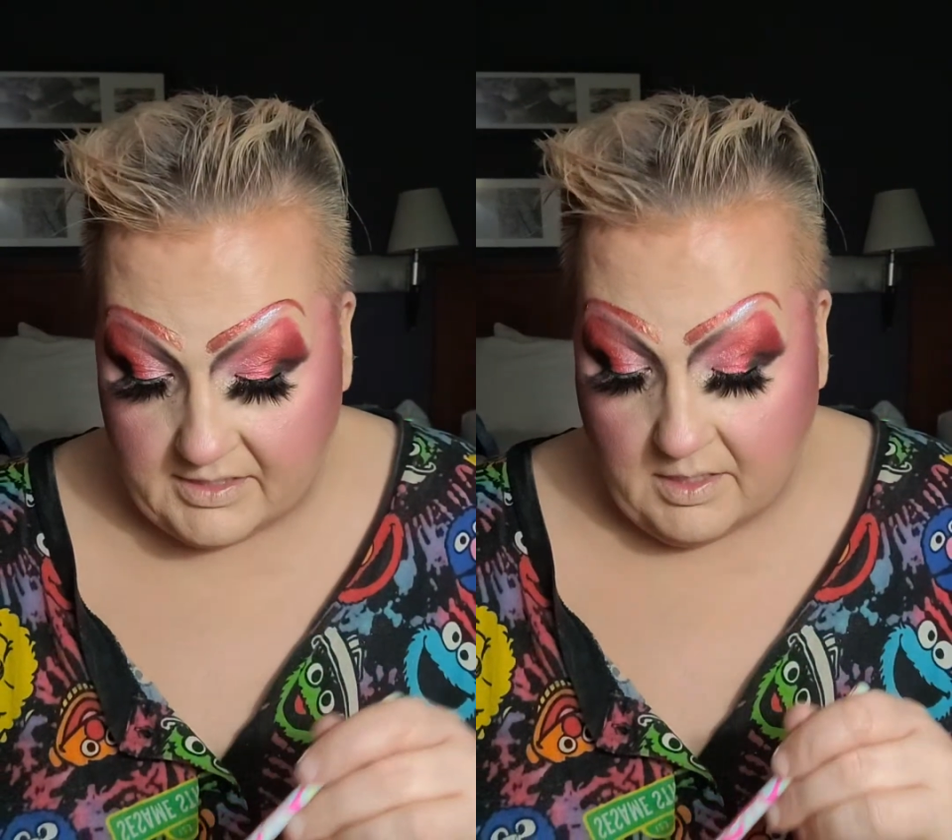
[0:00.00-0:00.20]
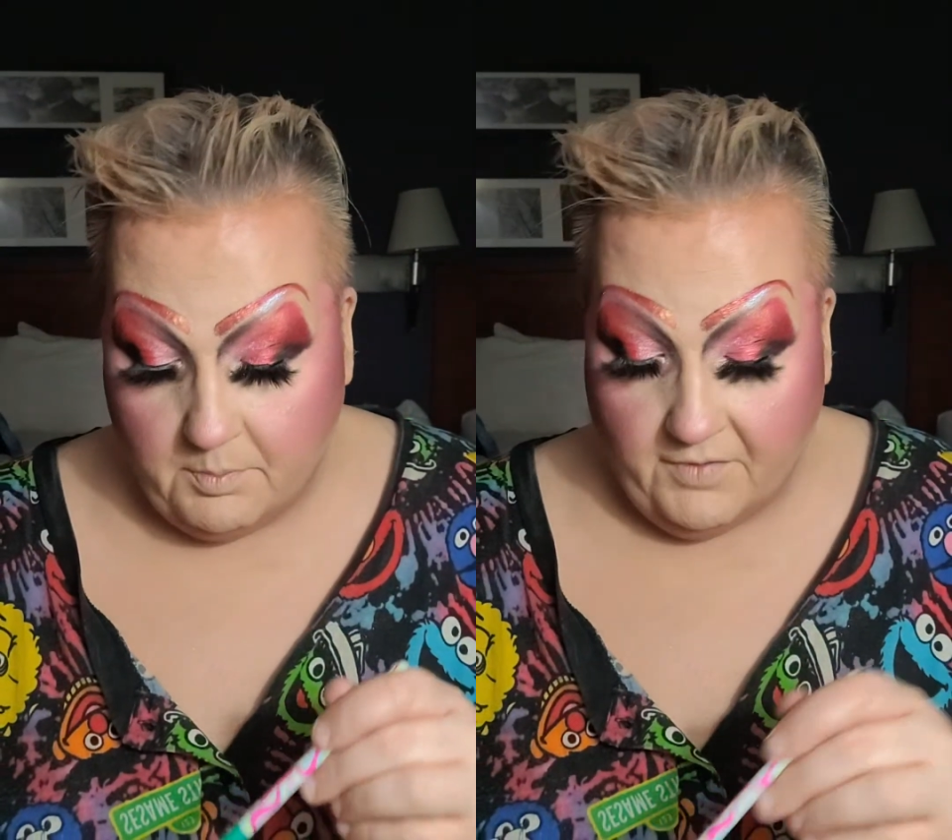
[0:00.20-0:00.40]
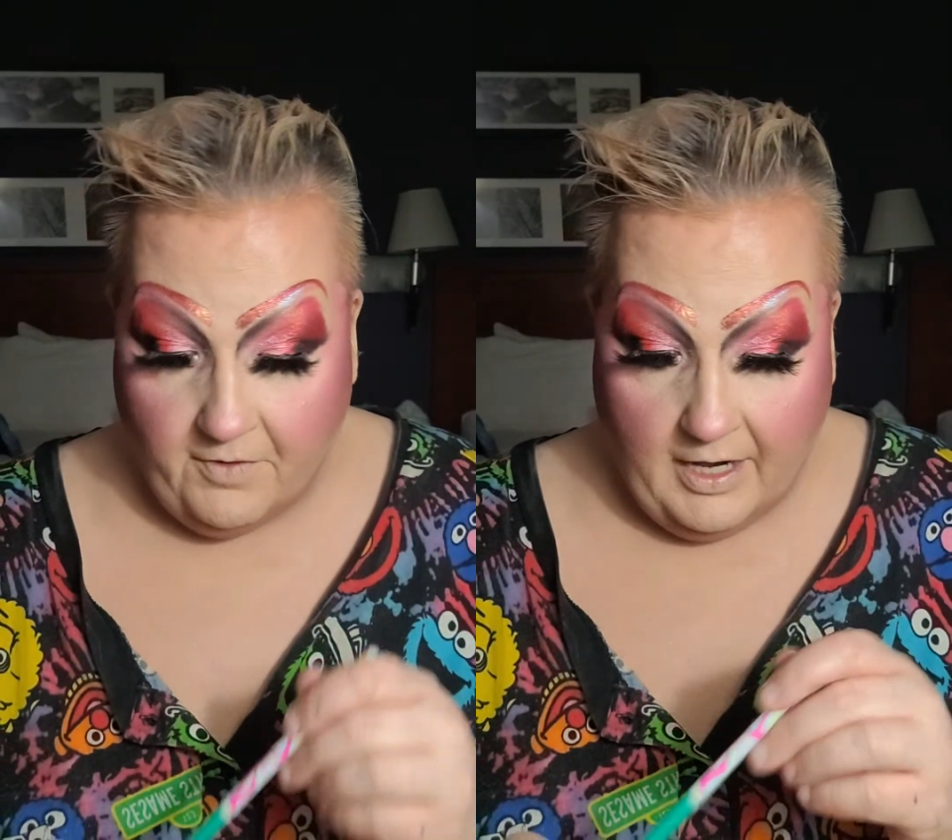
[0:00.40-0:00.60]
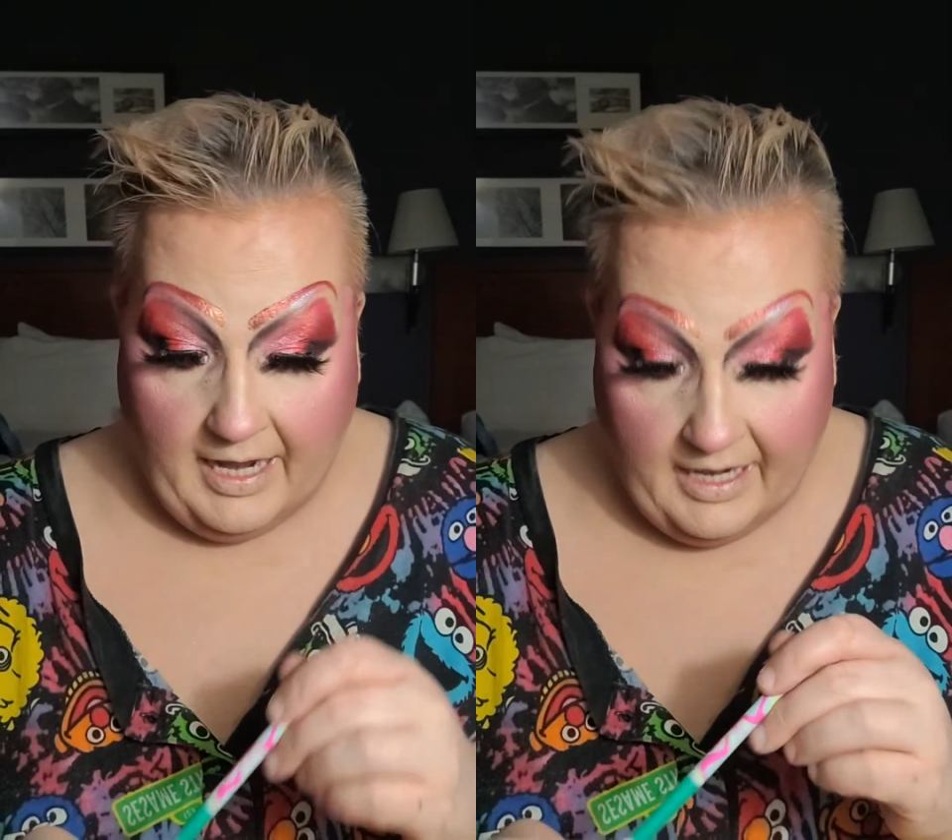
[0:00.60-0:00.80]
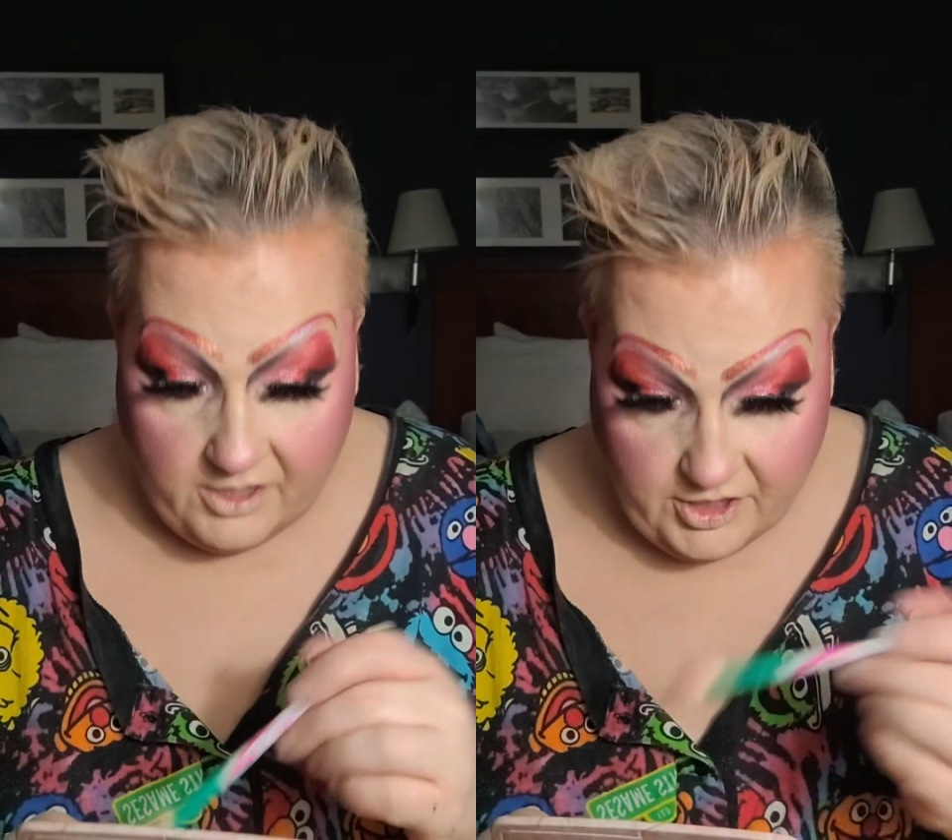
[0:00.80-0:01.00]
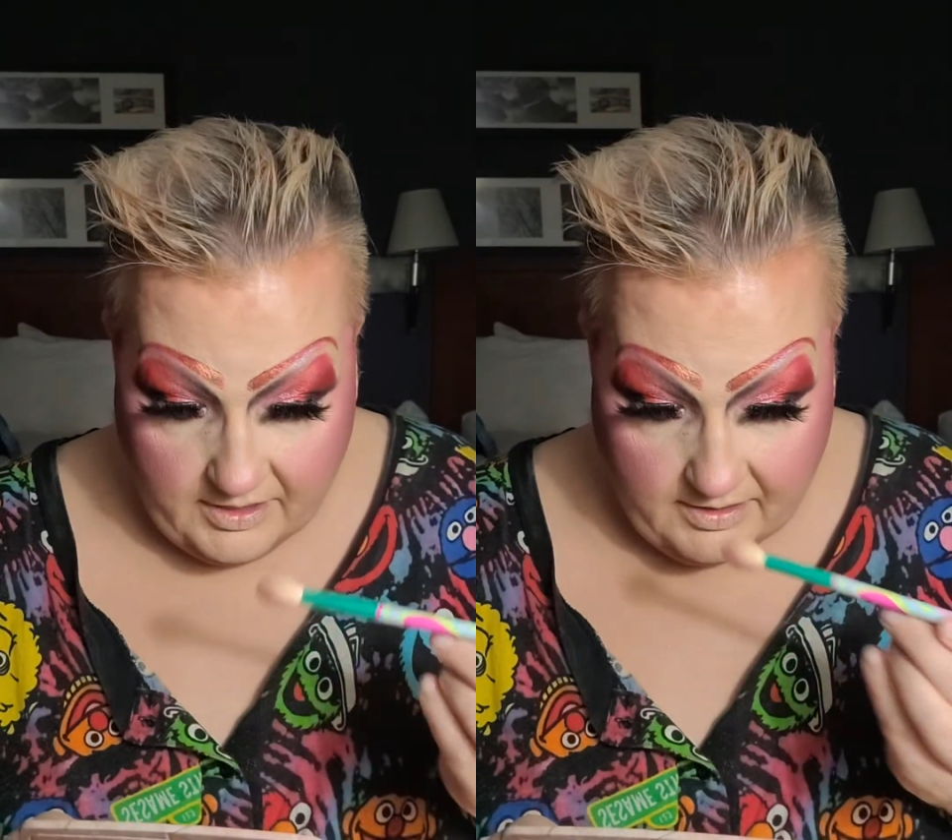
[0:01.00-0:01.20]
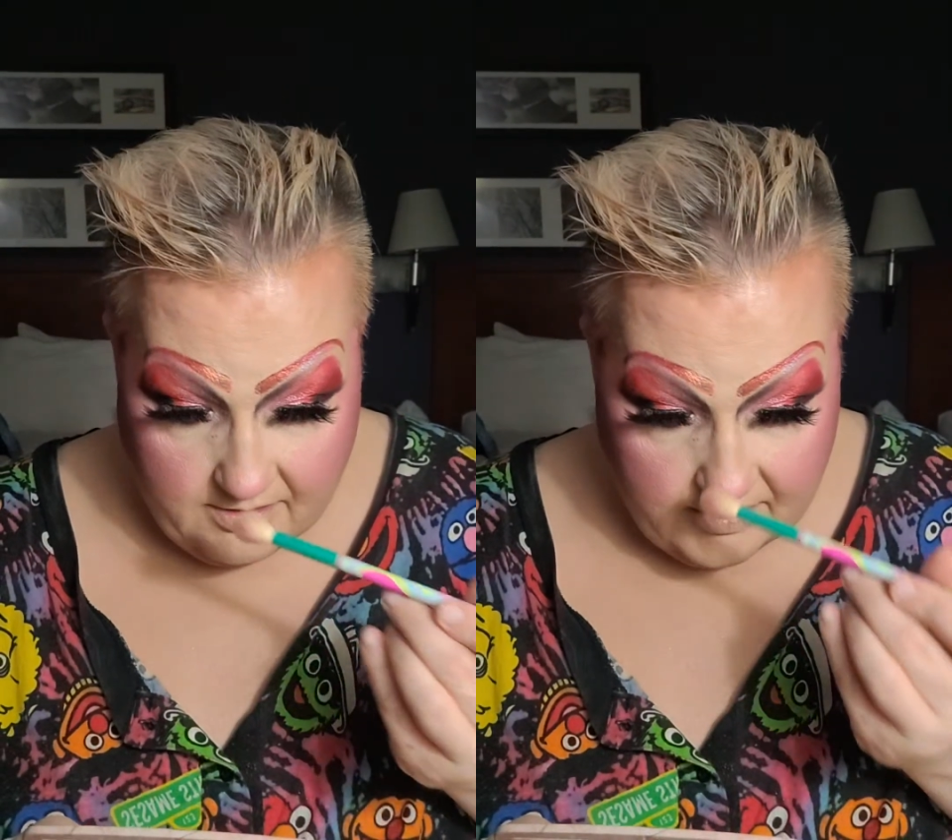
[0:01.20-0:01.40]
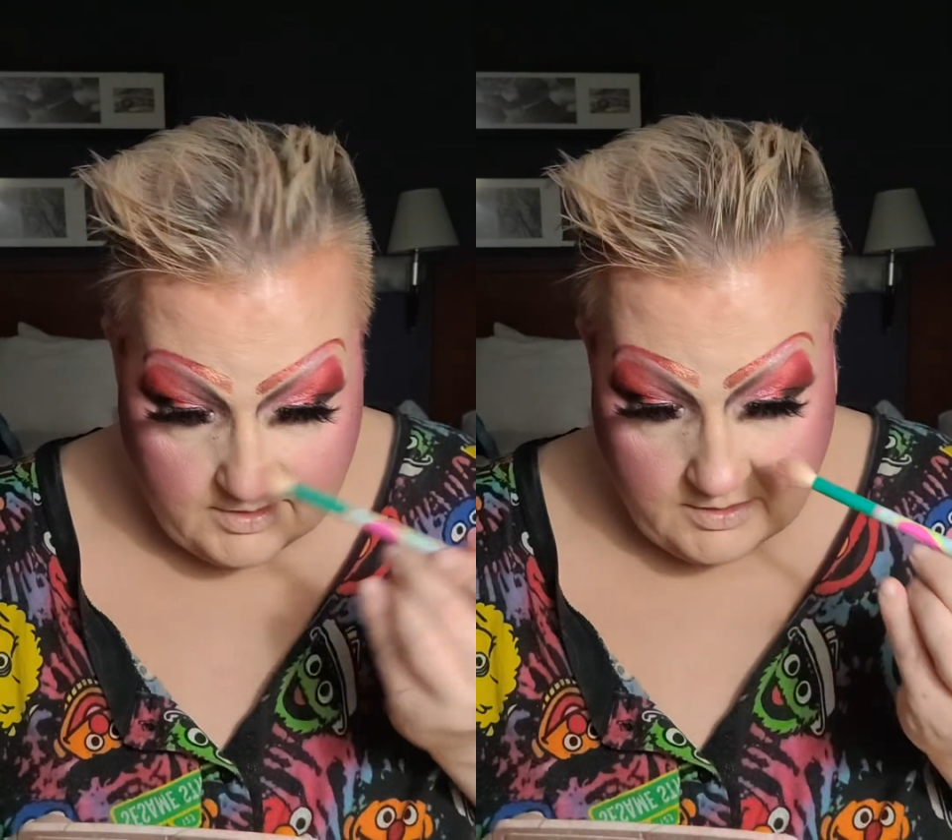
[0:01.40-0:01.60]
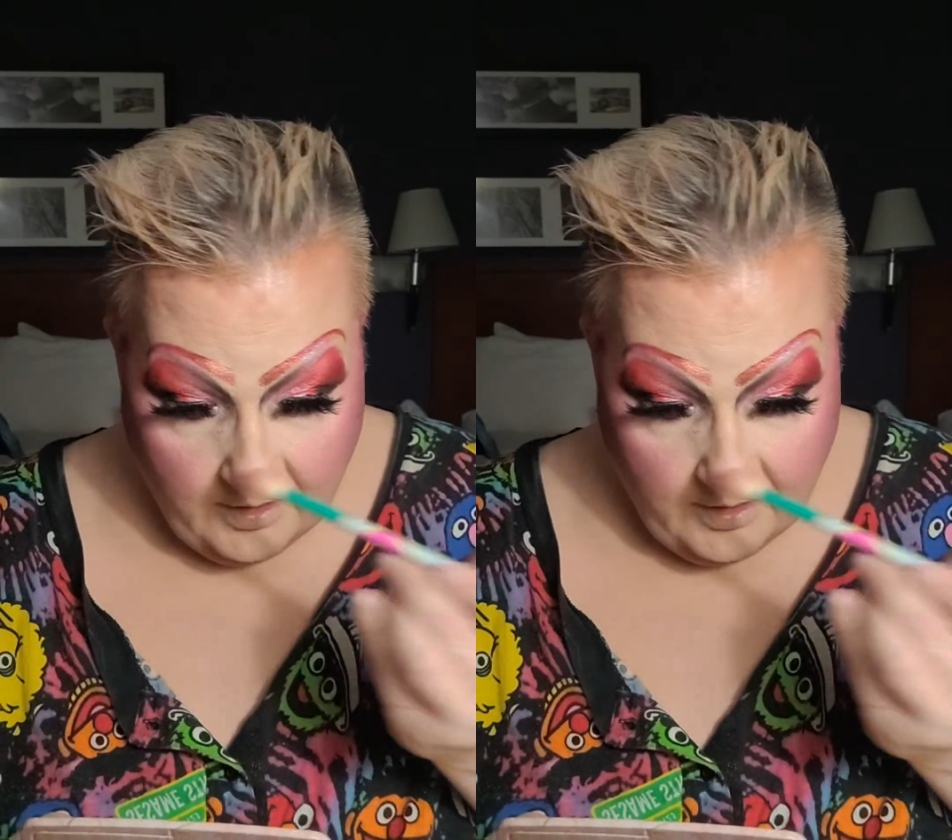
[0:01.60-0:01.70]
number for ages.